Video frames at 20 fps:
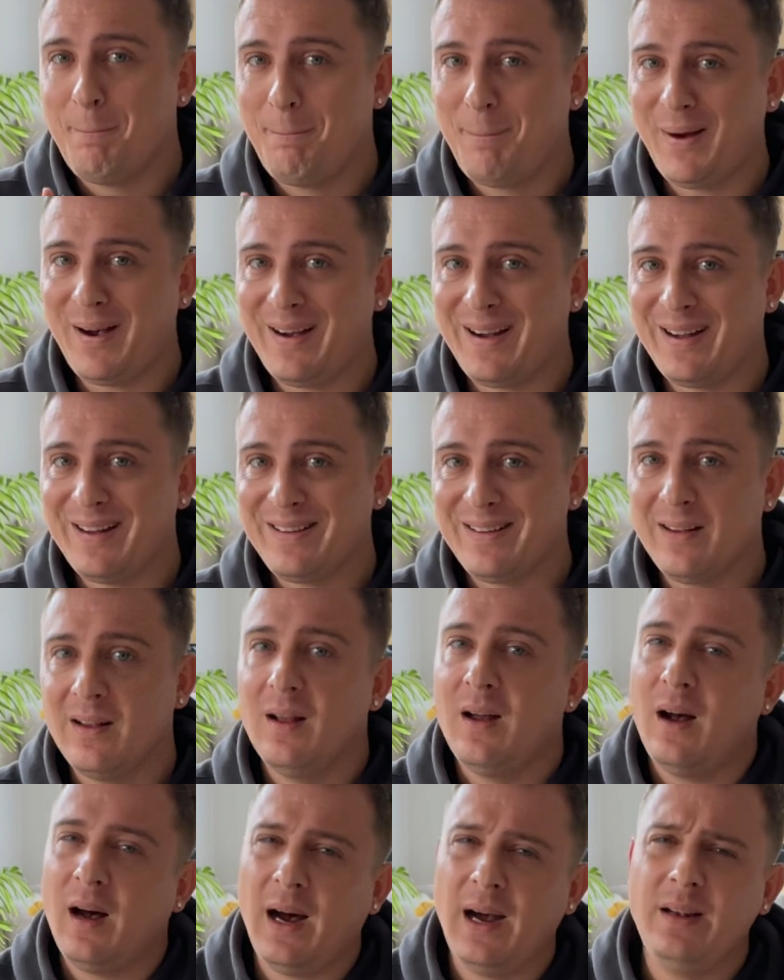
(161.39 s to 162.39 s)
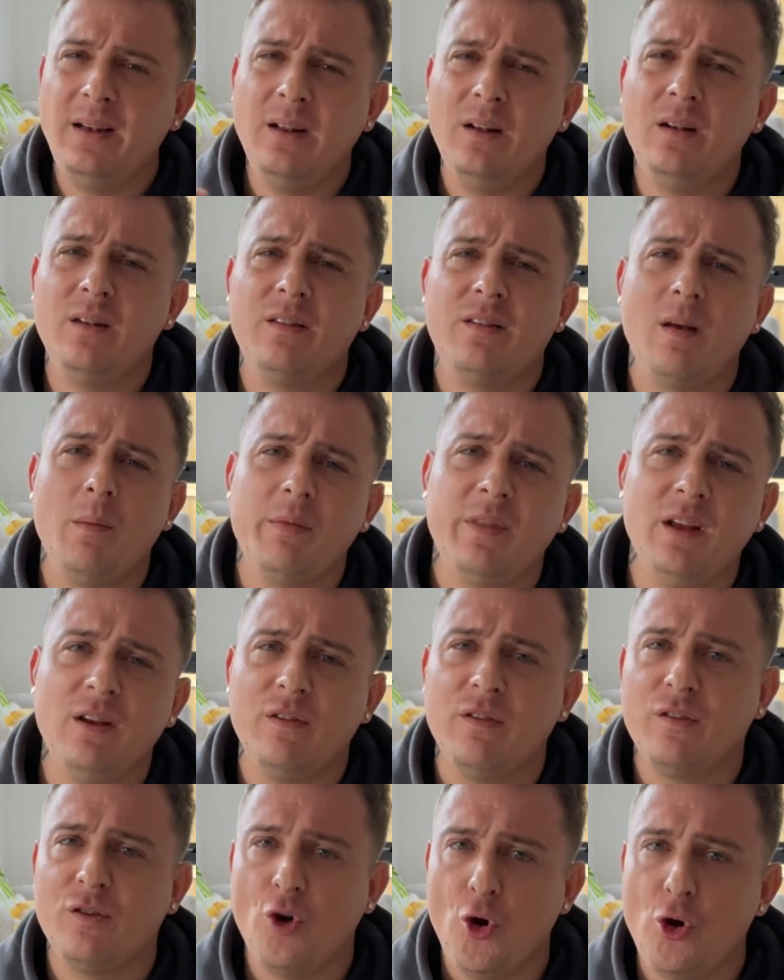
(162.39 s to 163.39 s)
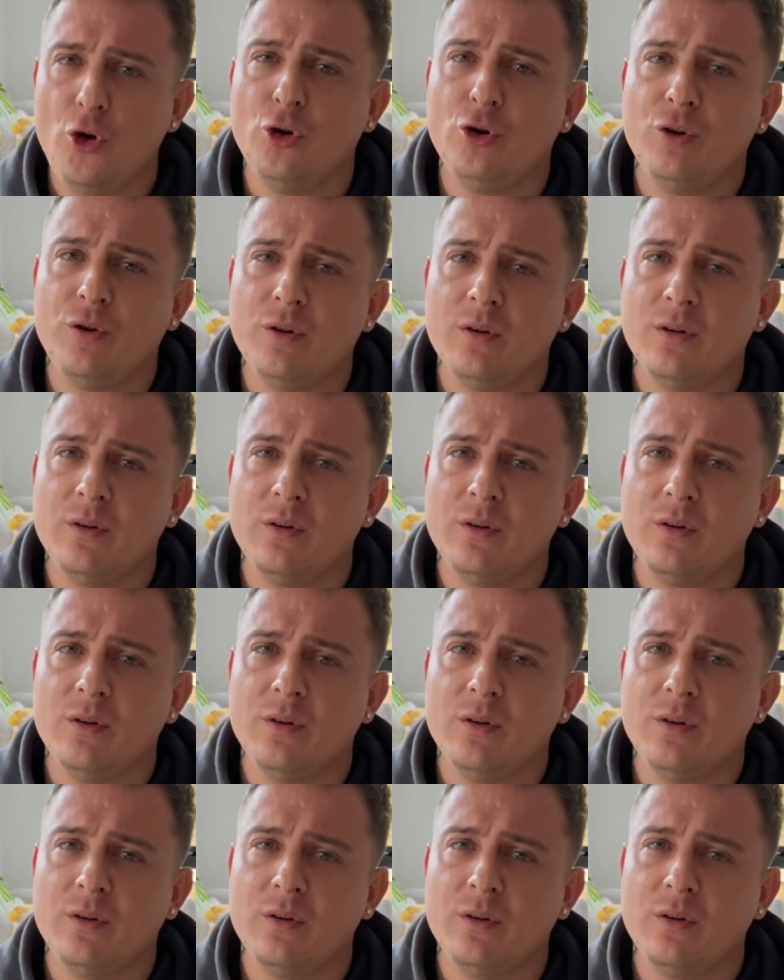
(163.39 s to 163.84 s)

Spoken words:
but I needed something soon.